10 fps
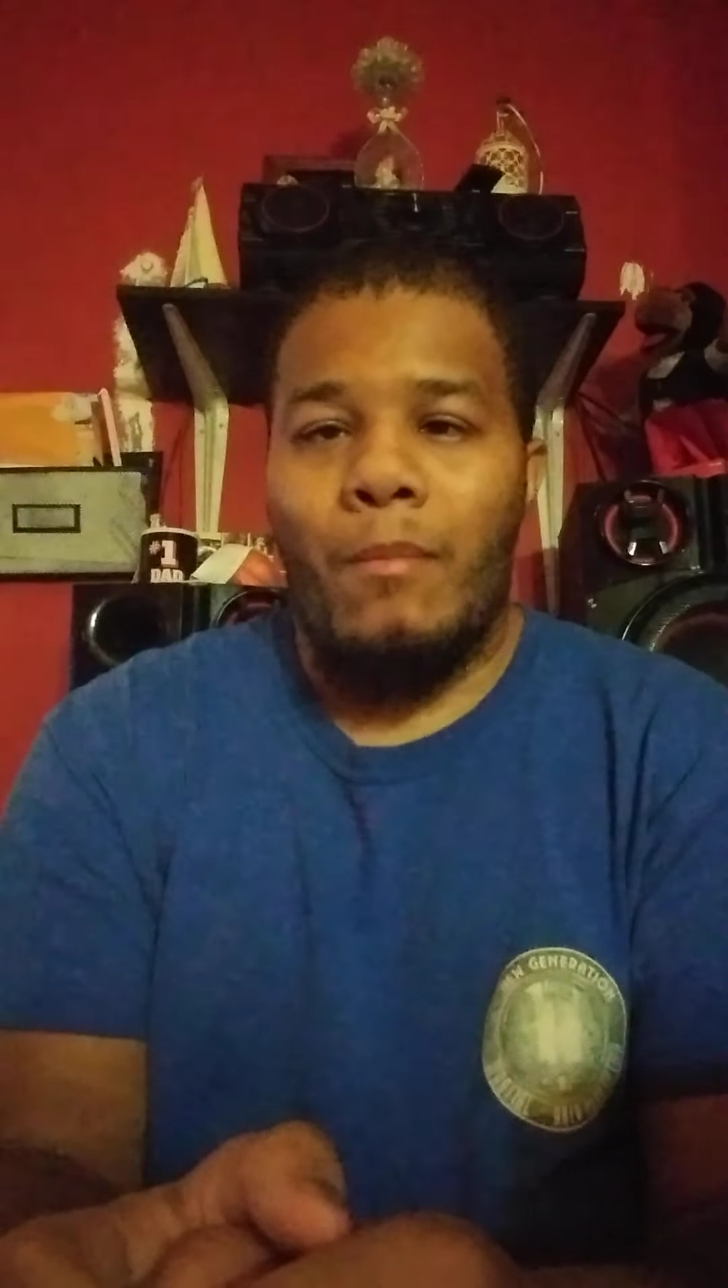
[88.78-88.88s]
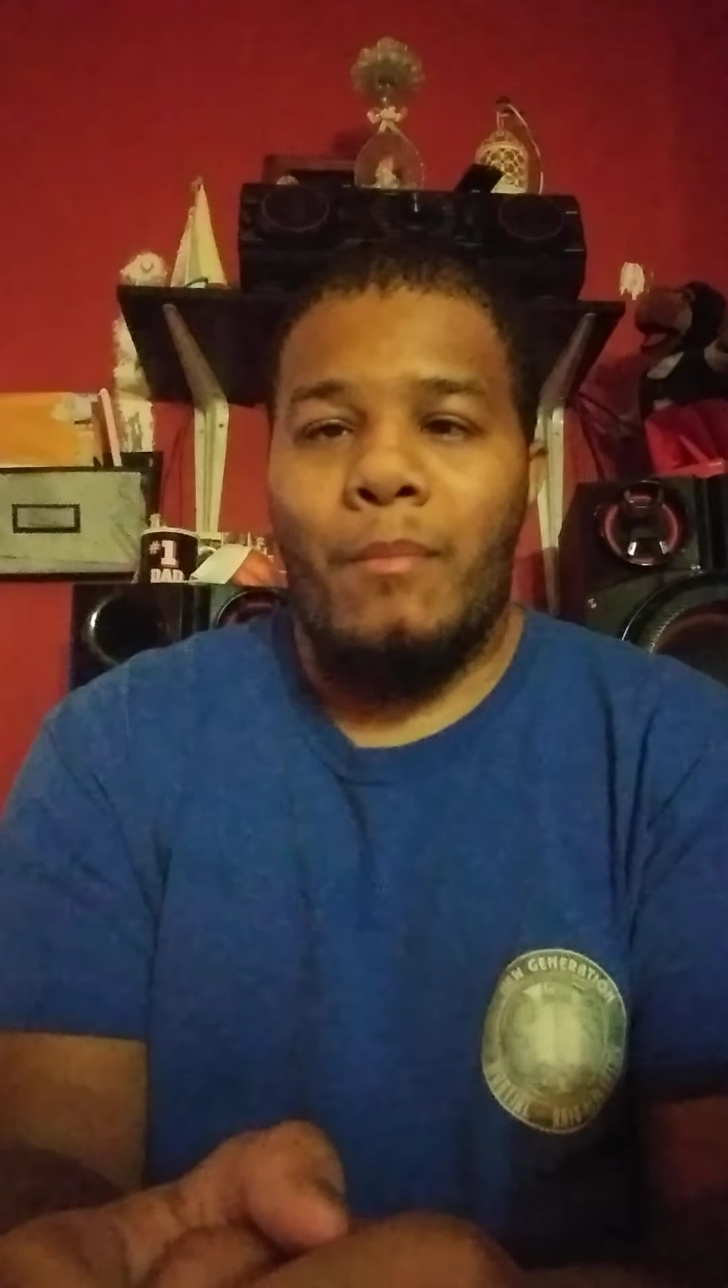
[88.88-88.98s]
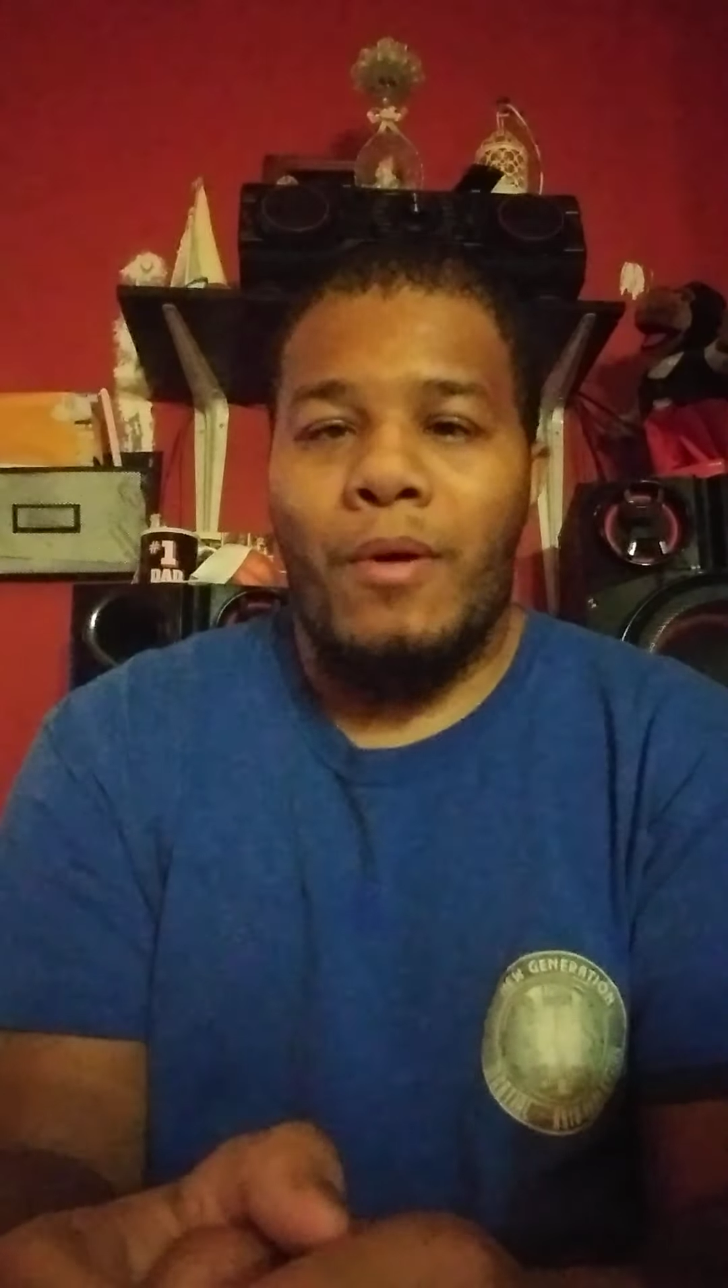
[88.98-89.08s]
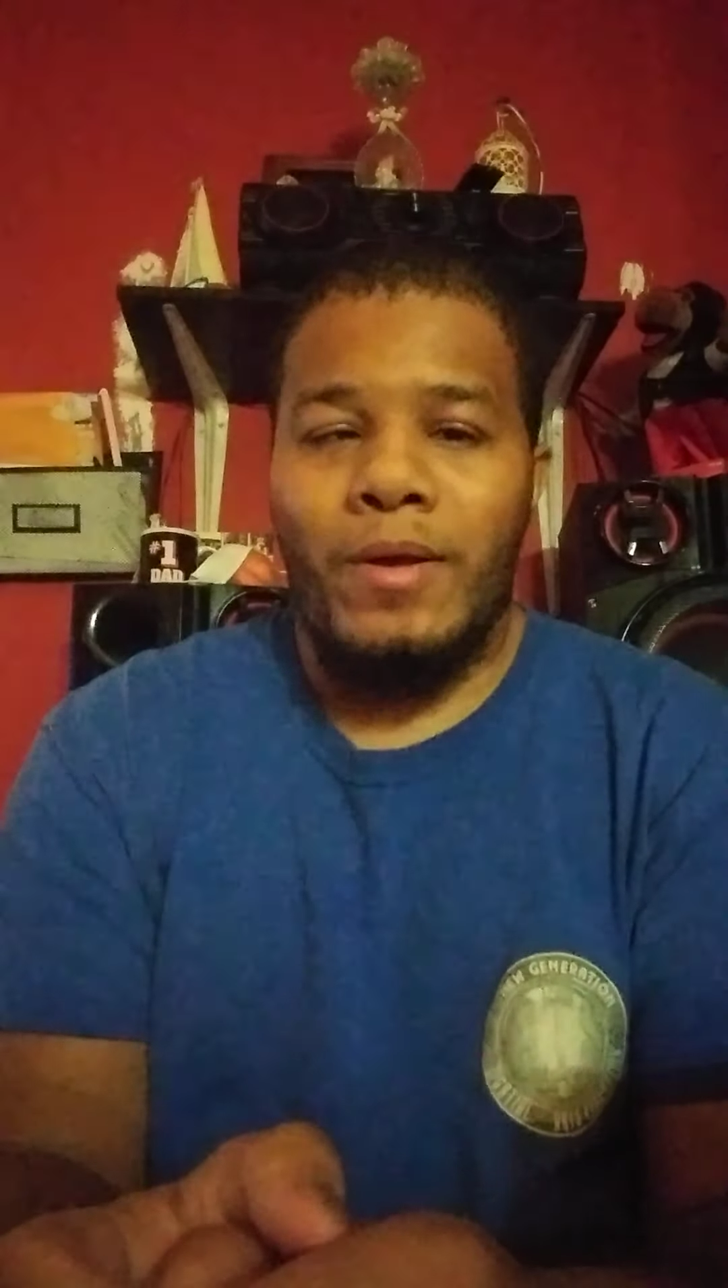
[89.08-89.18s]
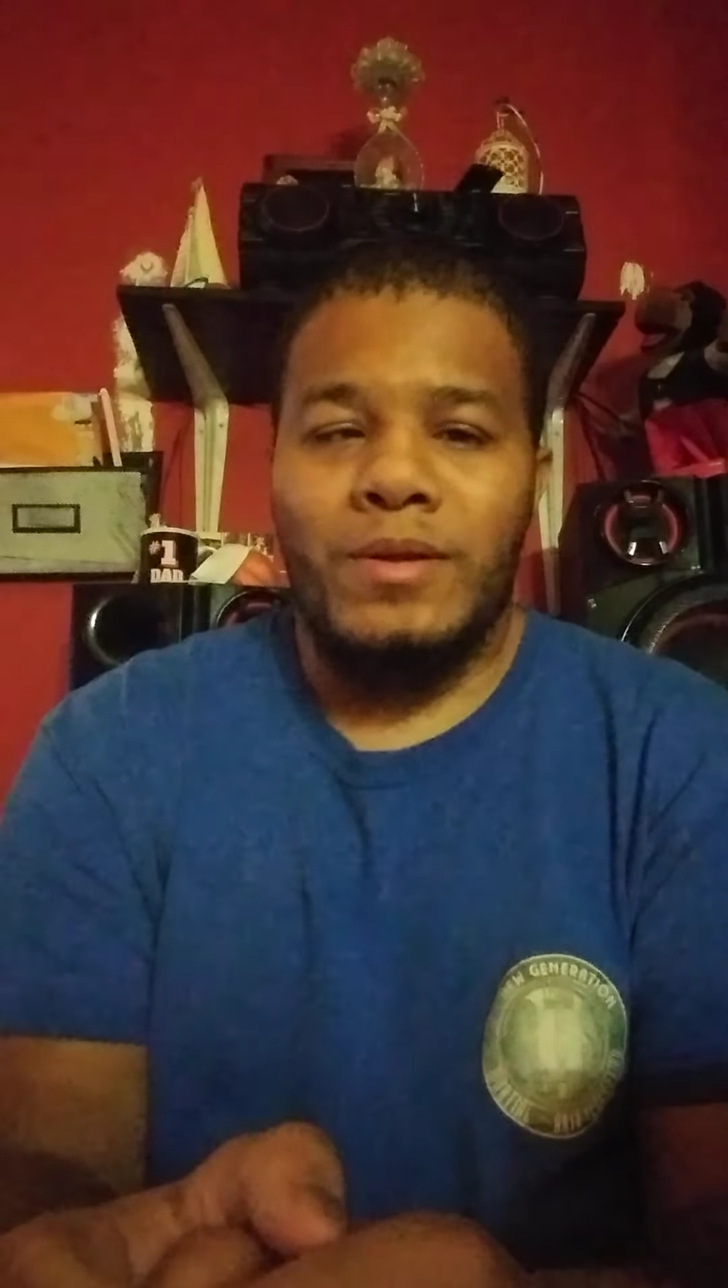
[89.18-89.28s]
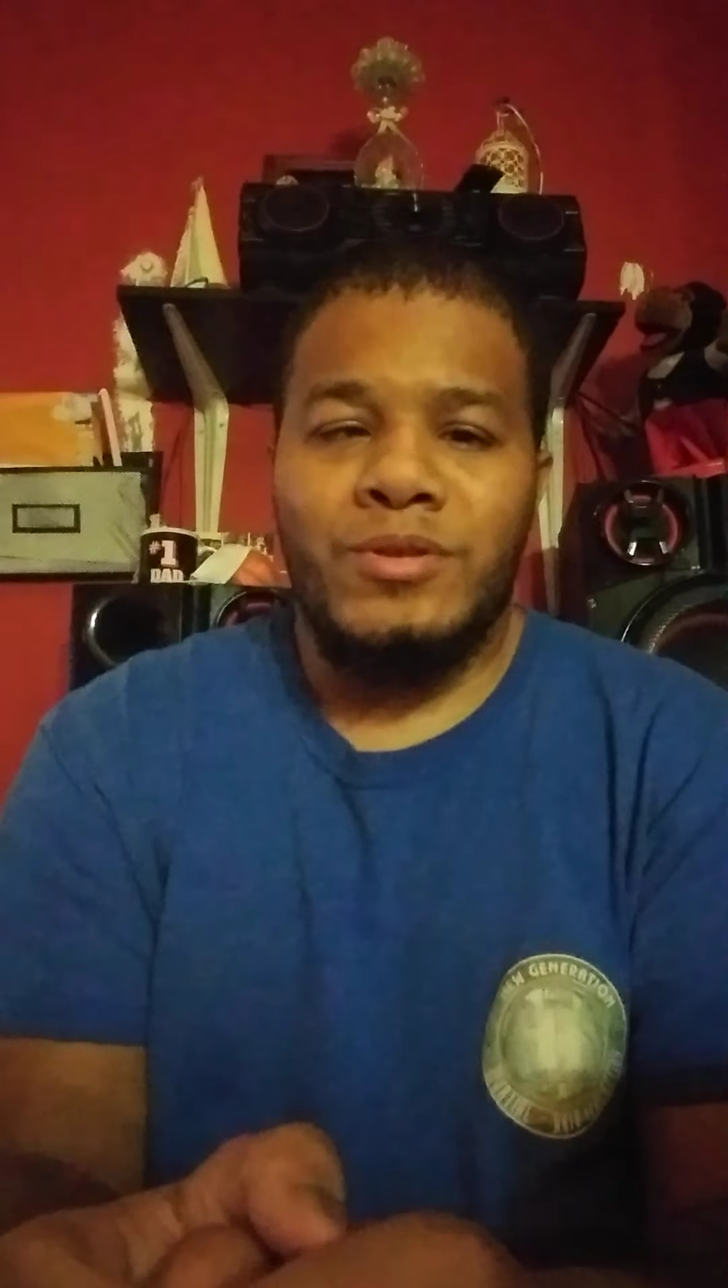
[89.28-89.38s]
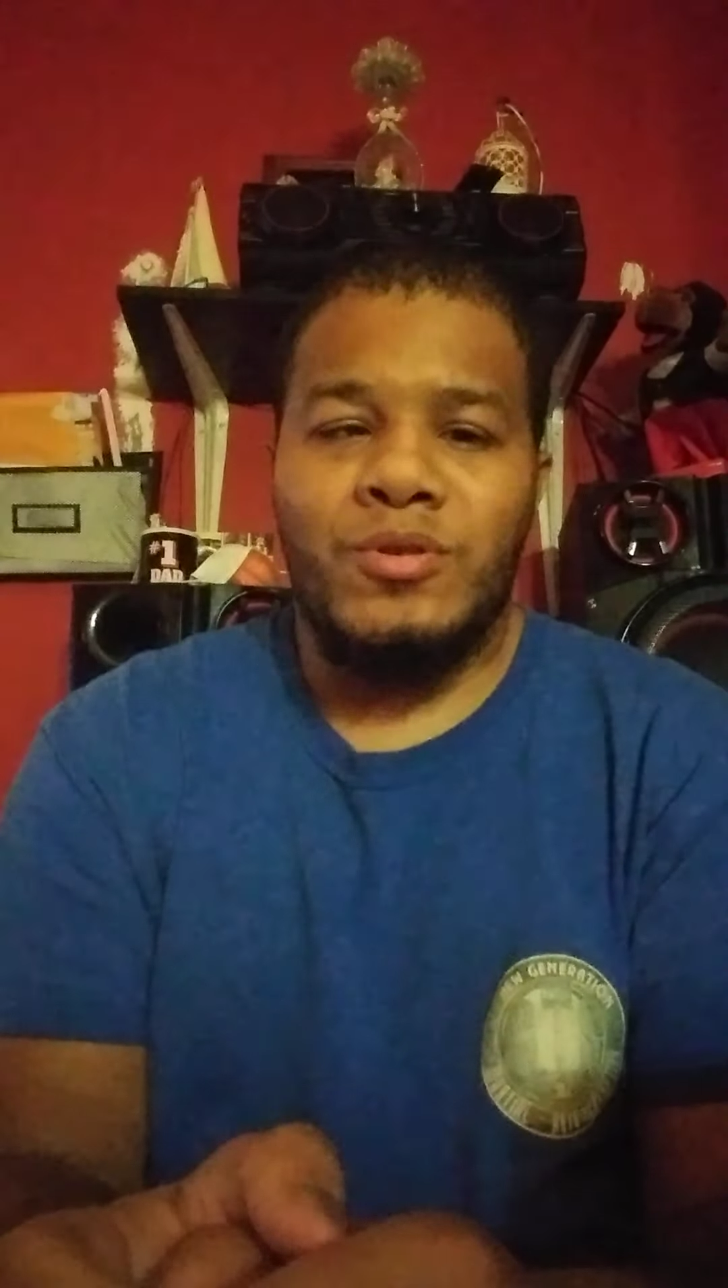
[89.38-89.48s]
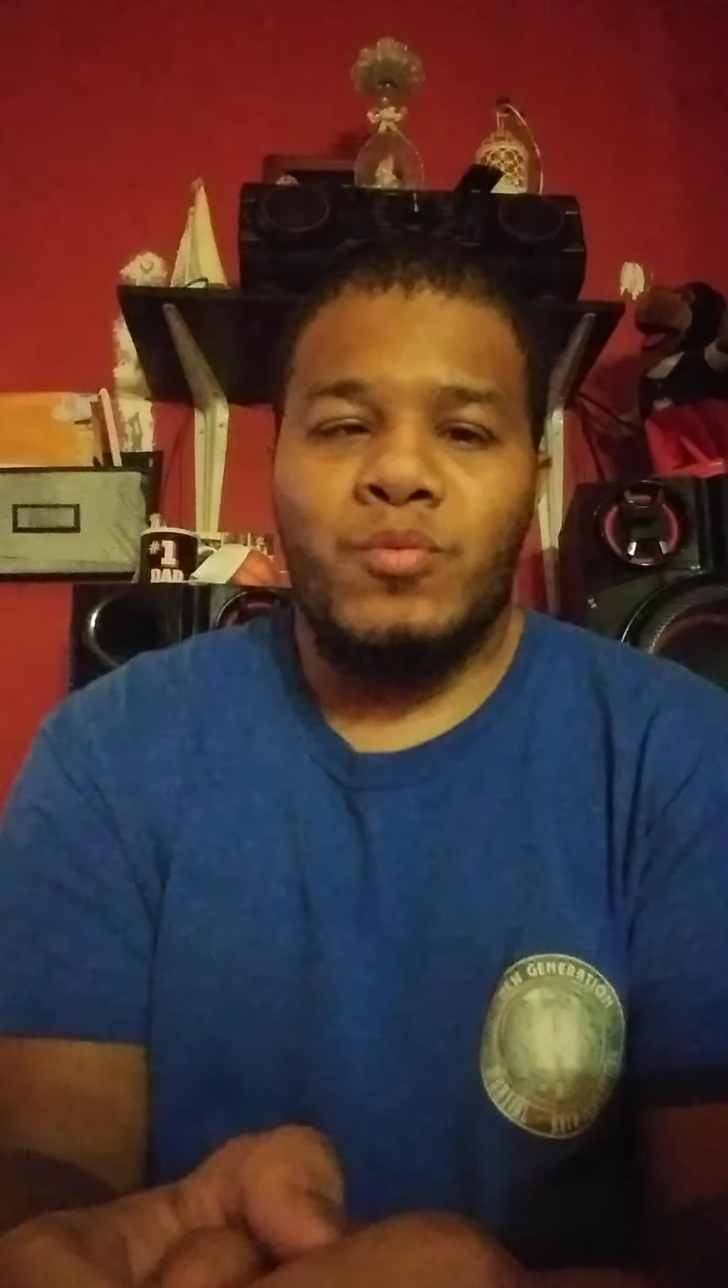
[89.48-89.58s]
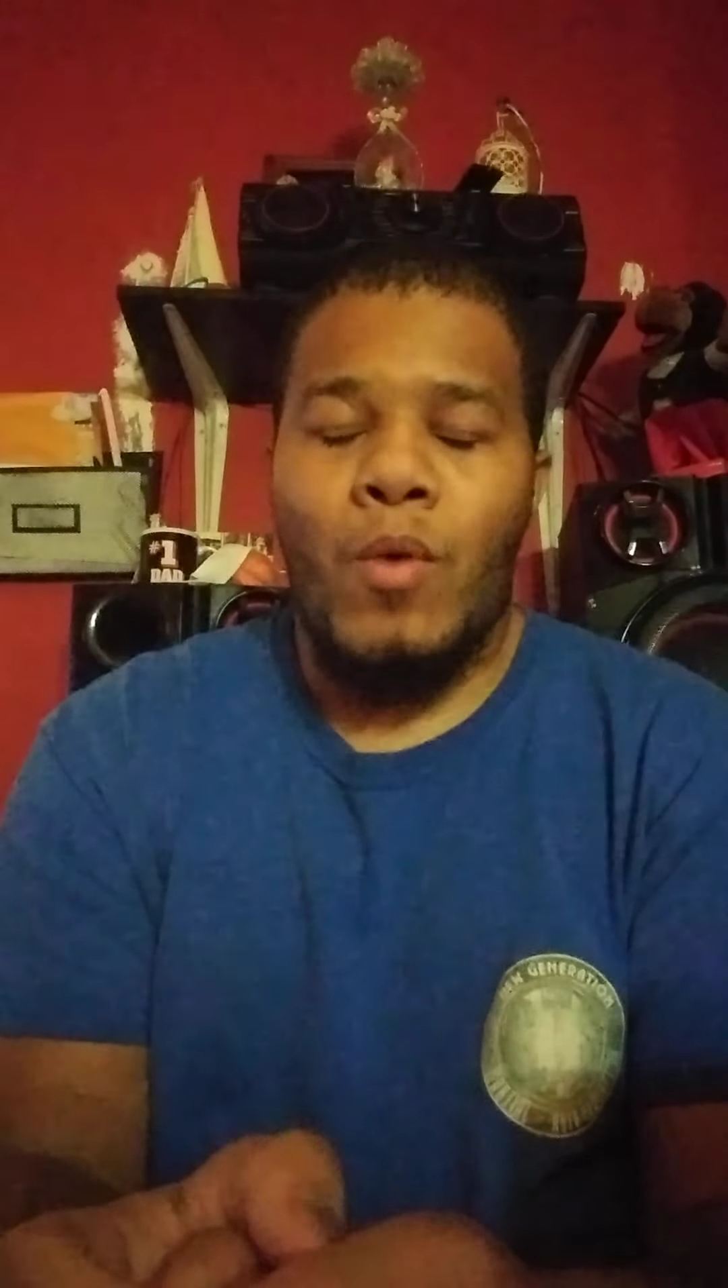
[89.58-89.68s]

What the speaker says: But just